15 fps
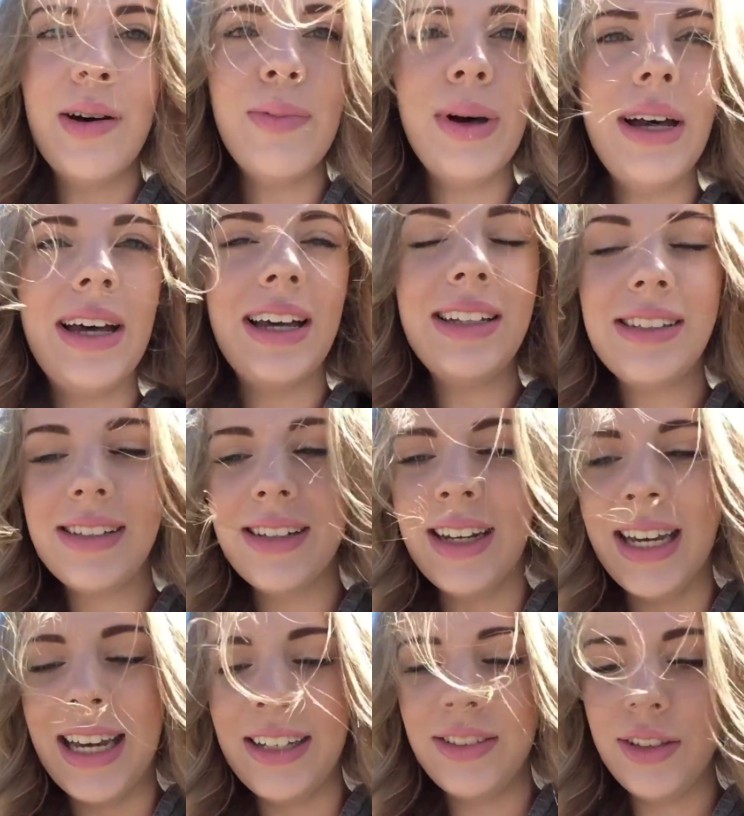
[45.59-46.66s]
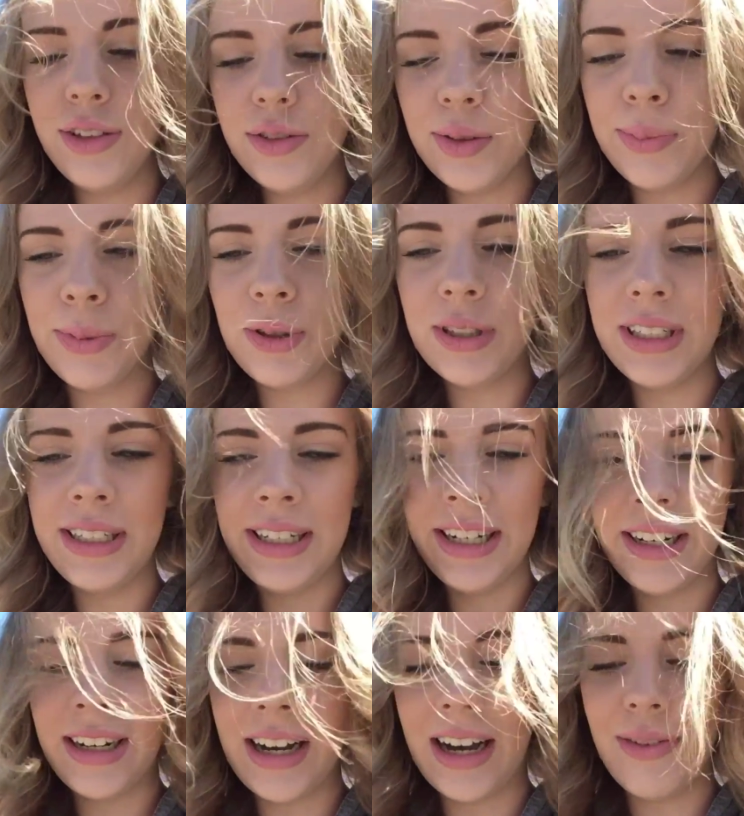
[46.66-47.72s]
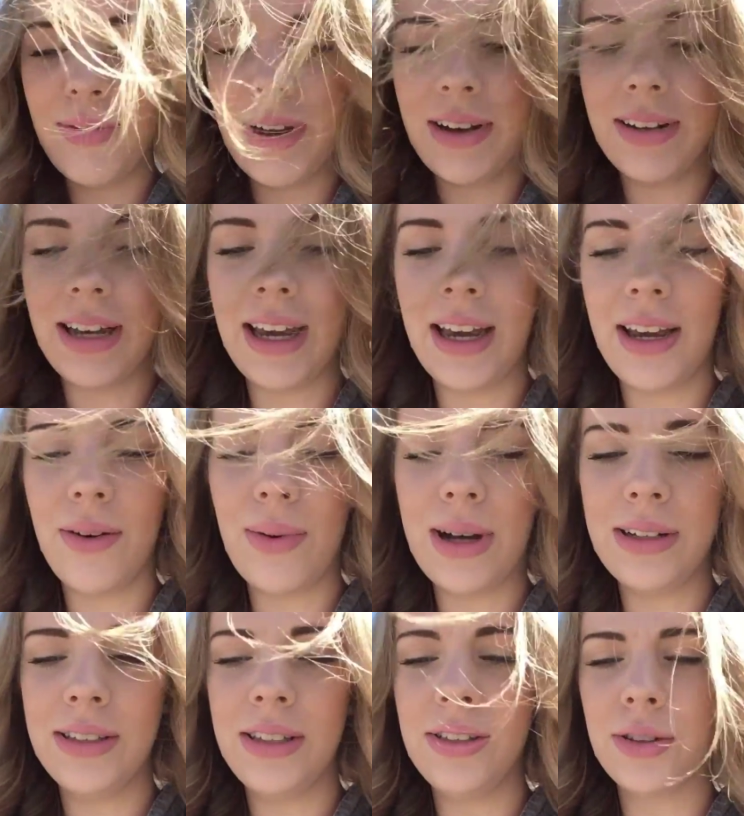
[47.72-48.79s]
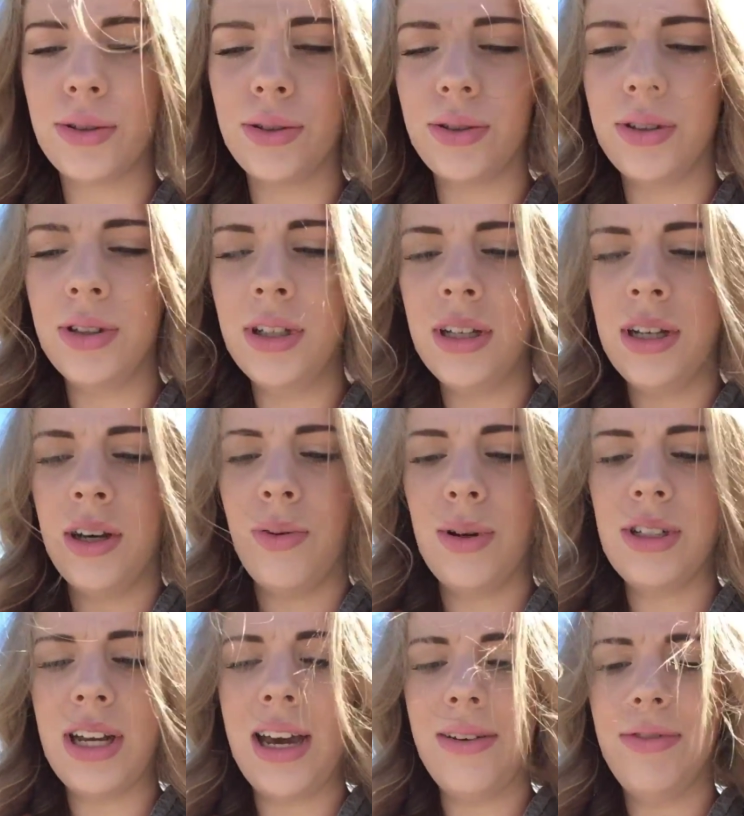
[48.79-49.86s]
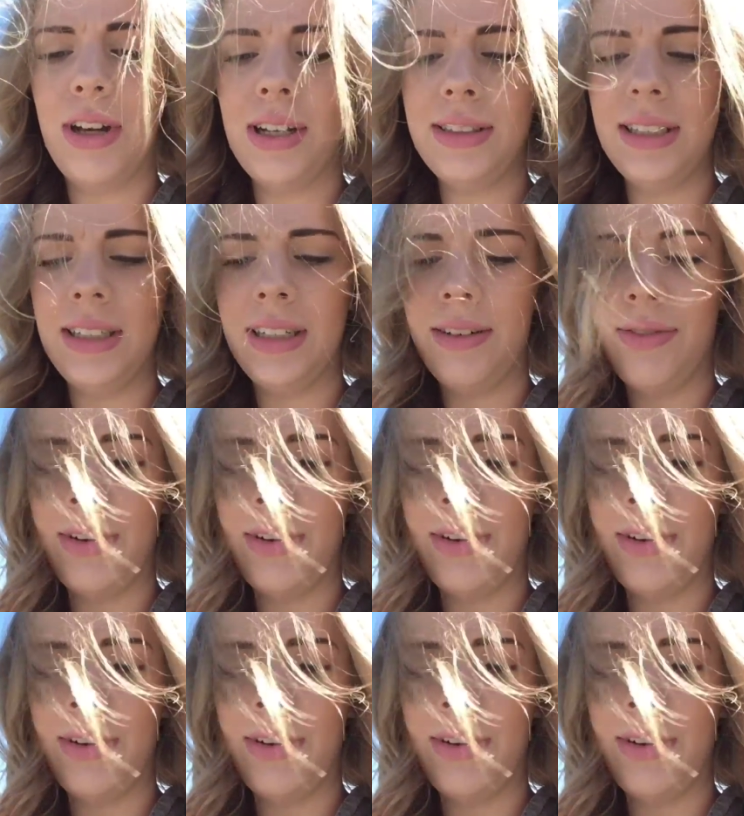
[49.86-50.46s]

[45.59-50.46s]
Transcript: But as soon as we pulled in here, I found a wild Tentacruel, which I have not seen